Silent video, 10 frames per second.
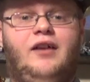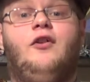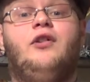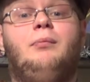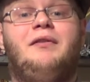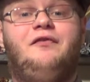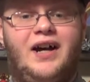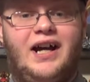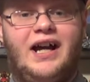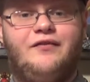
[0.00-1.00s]
And for number
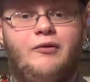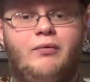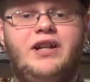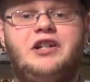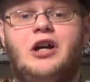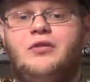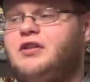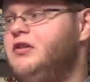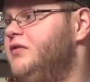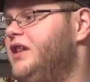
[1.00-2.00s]
5, we go
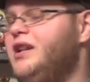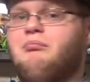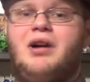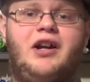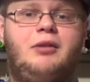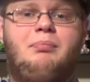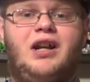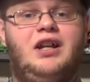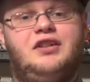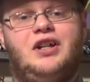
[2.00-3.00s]
to the Mario
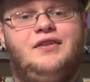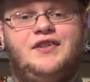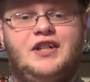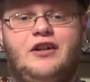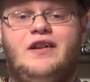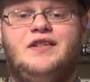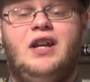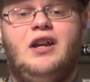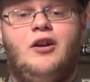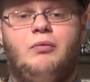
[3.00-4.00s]
Party 10 series.
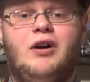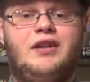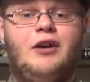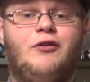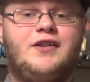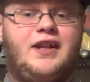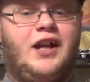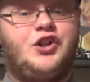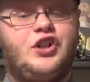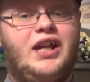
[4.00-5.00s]
Well, there was
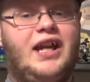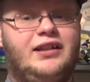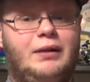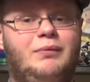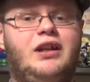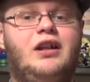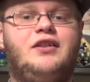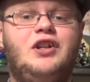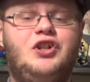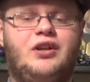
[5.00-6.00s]
actually a limited
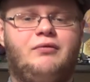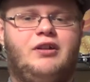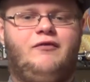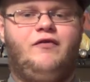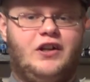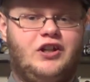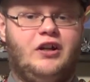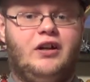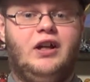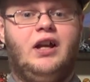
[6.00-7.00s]
edition
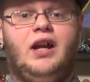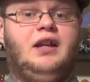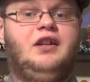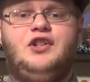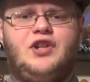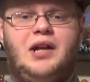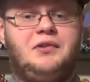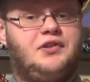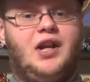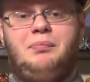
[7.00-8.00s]
figure, and this time
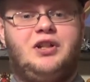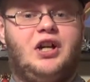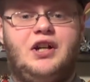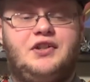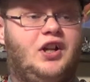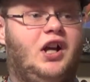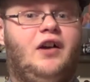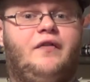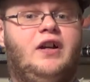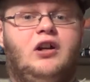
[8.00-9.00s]
it's not because
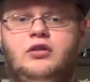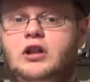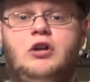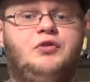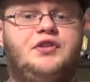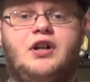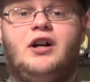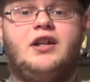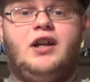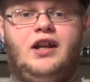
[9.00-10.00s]
of low
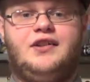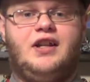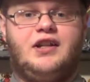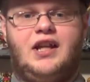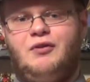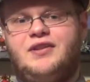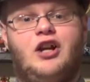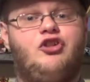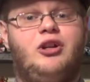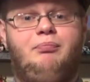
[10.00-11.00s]
stock or anything. It was
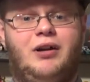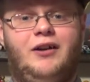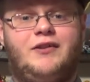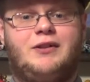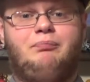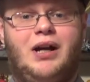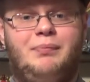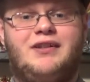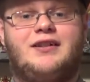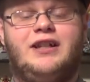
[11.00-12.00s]
actually
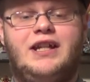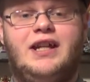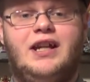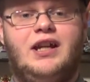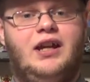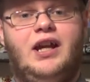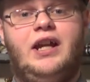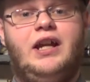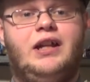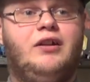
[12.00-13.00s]
purposely
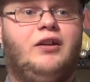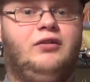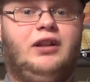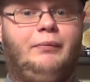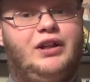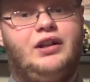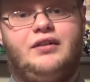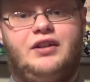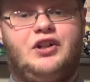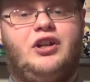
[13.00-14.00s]
a limited
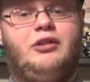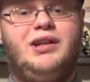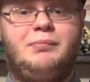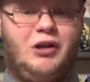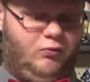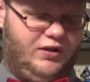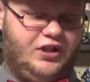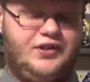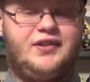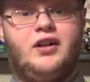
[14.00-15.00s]
edition Amiibo, which
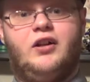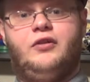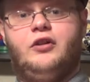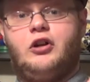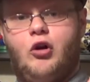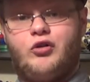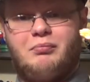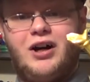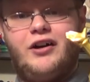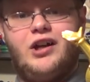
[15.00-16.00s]
is the Gold
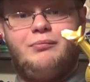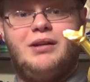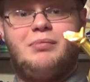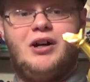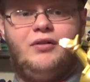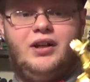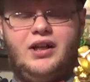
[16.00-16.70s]
Mario Amiibo.